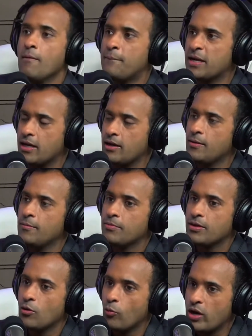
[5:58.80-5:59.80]
But
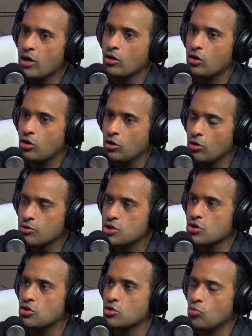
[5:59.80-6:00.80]
we are
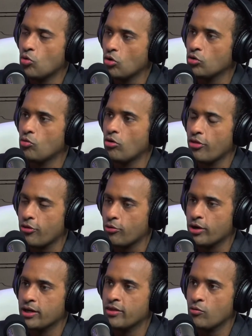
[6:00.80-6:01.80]
closer to World War
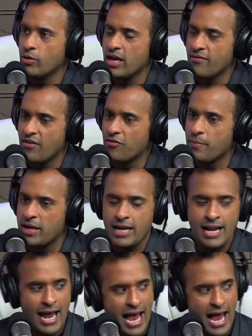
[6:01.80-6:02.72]
III than we have ever been in